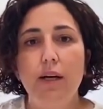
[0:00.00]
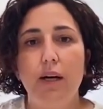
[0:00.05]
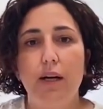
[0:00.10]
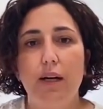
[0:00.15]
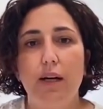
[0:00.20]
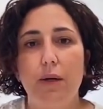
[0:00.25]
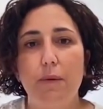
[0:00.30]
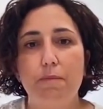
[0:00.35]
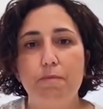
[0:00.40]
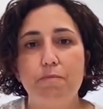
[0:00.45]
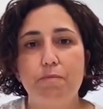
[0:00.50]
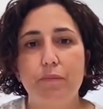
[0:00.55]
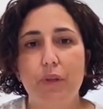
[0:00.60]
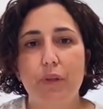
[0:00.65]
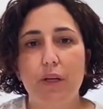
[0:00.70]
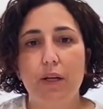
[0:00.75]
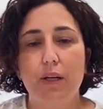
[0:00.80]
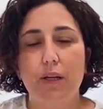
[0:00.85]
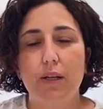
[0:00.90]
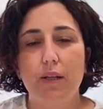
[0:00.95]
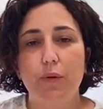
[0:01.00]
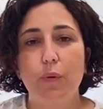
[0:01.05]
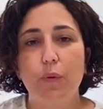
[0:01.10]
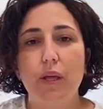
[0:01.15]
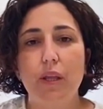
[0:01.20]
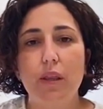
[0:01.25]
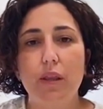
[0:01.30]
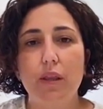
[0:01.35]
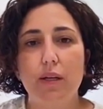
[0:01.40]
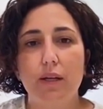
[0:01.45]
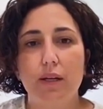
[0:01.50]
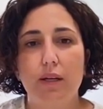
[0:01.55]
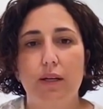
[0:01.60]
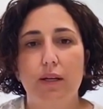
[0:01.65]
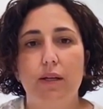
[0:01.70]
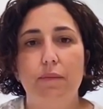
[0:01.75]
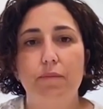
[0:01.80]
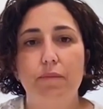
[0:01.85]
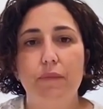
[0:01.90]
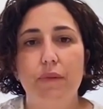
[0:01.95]
um, with
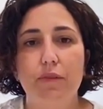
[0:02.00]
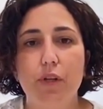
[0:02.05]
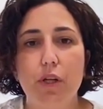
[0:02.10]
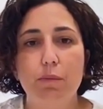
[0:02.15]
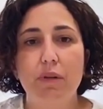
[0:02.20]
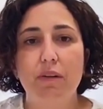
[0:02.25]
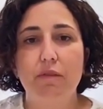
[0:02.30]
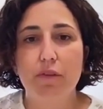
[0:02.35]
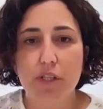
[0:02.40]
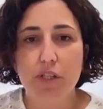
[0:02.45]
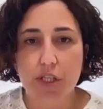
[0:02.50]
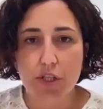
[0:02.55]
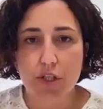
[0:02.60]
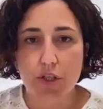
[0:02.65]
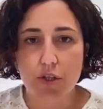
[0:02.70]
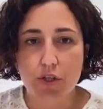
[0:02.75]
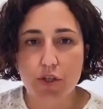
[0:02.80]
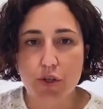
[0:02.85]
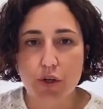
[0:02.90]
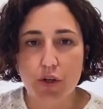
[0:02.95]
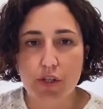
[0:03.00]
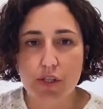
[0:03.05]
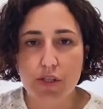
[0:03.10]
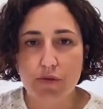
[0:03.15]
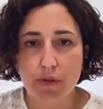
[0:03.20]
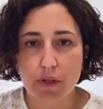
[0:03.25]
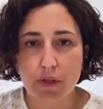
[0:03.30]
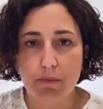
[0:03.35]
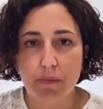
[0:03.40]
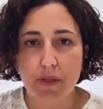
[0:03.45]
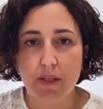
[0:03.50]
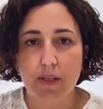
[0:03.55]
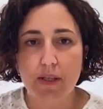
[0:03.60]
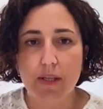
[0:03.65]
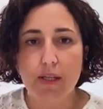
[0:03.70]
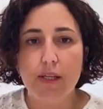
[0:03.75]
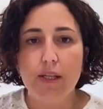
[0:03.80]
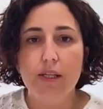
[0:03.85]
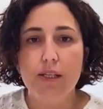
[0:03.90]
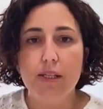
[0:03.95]
um, treatment physician's choice treatment.
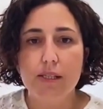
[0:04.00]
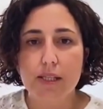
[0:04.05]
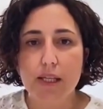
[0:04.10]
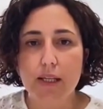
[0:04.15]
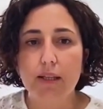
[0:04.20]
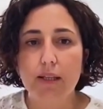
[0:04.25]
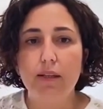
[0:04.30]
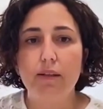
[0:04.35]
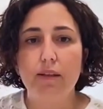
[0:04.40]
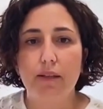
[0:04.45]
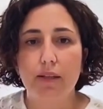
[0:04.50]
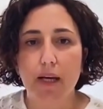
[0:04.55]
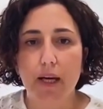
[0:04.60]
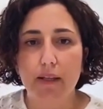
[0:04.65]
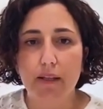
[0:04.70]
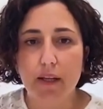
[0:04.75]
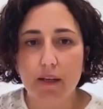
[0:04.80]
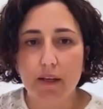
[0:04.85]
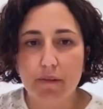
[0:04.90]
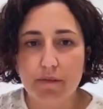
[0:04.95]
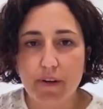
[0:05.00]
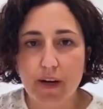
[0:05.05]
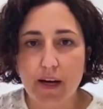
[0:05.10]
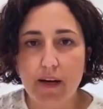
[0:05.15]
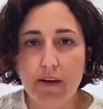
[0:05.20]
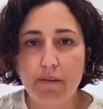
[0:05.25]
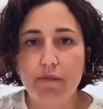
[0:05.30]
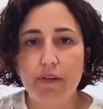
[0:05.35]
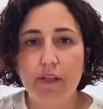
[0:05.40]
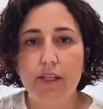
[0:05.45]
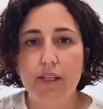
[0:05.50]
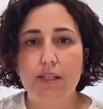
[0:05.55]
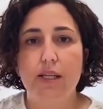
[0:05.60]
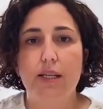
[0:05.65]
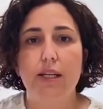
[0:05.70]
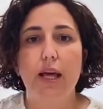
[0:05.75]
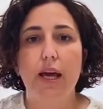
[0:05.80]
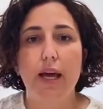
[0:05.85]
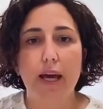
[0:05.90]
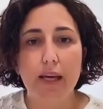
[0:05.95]
SYD 985, it's
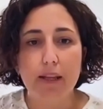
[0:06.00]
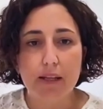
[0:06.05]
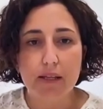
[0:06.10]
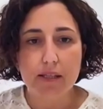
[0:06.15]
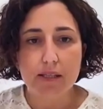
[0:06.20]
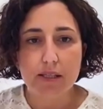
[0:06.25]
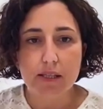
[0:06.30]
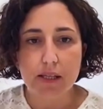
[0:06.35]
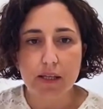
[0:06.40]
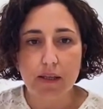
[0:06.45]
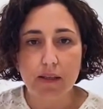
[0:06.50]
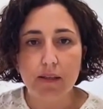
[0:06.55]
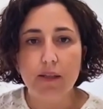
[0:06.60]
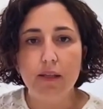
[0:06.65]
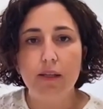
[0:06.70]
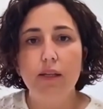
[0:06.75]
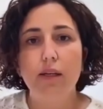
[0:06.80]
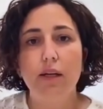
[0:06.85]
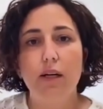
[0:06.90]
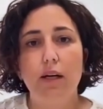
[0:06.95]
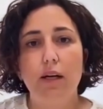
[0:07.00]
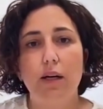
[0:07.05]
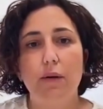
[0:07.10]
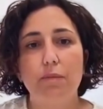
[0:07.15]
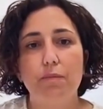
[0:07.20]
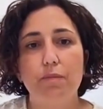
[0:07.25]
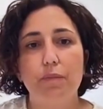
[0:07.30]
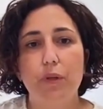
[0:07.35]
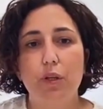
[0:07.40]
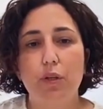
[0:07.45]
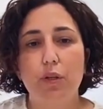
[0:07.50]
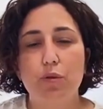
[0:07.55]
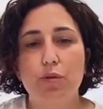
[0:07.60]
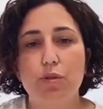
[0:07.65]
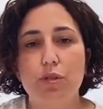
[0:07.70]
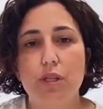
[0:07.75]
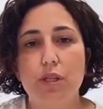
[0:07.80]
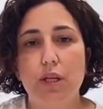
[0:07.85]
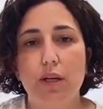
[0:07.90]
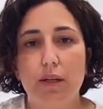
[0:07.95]
an ADC um,
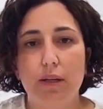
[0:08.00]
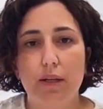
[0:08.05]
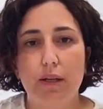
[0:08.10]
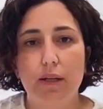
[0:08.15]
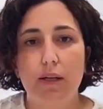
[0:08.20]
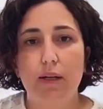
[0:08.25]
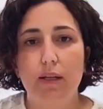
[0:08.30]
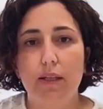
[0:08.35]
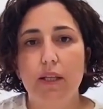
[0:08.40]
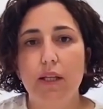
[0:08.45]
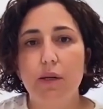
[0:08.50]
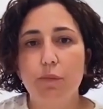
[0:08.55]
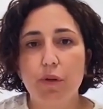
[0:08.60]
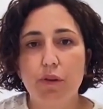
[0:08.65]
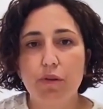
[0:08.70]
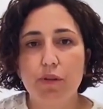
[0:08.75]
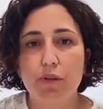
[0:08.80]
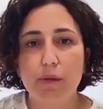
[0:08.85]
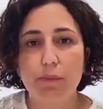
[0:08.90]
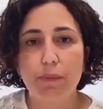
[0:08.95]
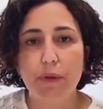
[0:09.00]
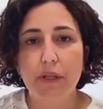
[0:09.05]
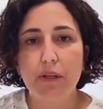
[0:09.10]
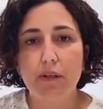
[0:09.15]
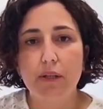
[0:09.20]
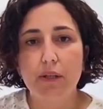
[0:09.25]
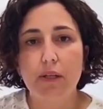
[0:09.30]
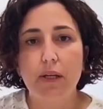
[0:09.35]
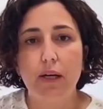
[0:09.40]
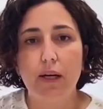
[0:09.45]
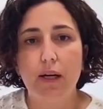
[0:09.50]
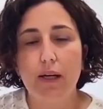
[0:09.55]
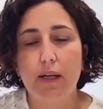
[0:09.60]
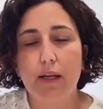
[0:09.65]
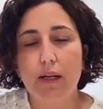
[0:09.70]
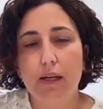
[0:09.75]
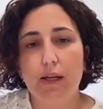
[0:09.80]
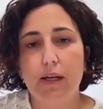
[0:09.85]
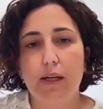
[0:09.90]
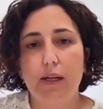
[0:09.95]
using uh, chemotherapy,
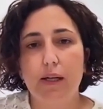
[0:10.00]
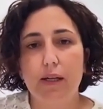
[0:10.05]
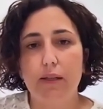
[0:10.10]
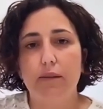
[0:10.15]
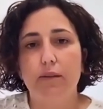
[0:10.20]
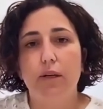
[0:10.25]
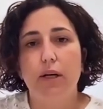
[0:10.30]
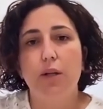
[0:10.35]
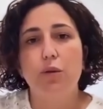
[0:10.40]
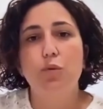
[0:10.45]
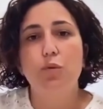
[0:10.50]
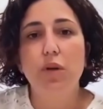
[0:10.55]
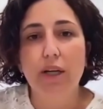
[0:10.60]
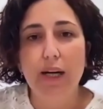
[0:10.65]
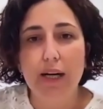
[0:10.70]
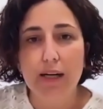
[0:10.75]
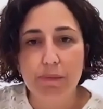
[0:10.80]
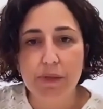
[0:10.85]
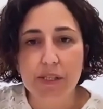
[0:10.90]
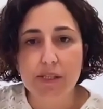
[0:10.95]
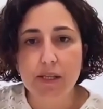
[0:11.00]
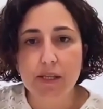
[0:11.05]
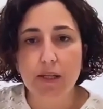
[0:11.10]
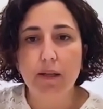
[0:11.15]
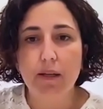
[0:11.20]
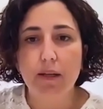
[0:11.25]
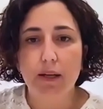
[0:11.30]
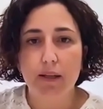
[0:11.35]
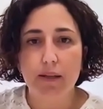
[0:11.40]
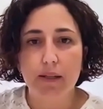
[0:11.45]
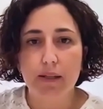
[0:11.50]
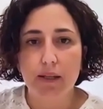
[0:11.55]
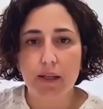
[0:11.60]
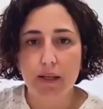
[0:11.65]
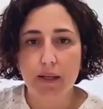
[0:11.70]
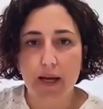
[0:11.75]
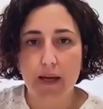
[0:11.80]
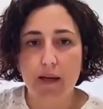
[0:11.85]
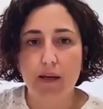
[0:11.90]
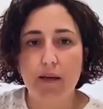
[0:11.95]
uh, a duocarmycin, a
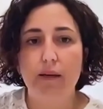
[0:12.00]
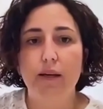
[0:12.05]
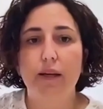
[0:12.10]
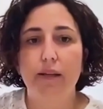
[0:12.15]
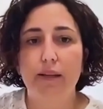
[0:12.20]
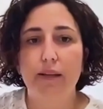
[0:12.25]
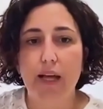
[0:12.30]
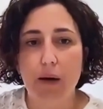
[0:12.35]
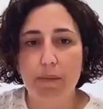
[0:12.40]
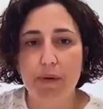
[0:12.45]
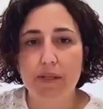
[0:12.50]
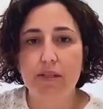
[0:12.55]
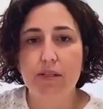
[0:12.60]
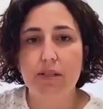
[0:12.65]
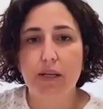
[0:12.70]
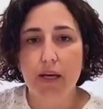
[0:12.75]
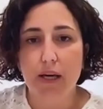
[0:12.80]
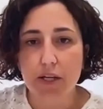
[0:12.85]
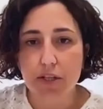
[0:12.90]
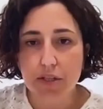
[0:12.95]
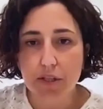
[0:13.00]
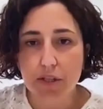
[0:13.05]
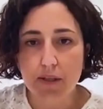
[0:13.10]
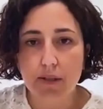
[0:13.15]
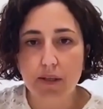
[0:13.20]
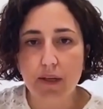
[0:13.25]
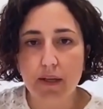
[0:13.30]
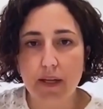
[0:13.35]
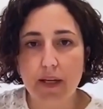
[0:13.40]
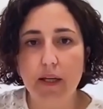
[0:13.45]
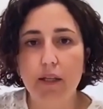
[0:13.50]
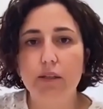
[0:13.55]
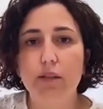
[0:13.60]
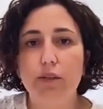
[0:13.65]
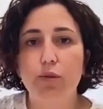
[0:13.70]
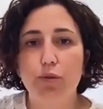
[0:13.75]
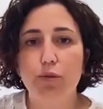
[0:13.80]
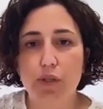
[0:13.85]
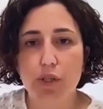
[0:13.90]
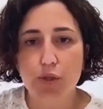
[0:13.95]
DNA damage agent
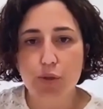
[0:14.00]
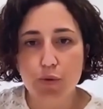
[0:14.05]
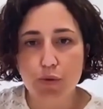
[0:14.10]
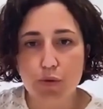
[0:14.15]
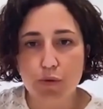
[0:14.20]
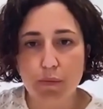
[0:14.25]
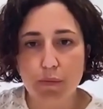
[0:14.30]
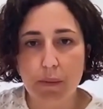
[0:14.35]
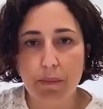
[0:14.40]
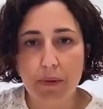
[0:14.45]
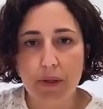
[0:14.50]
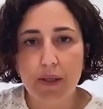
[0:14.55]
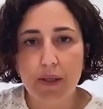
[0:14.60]
linked to trastuzumab.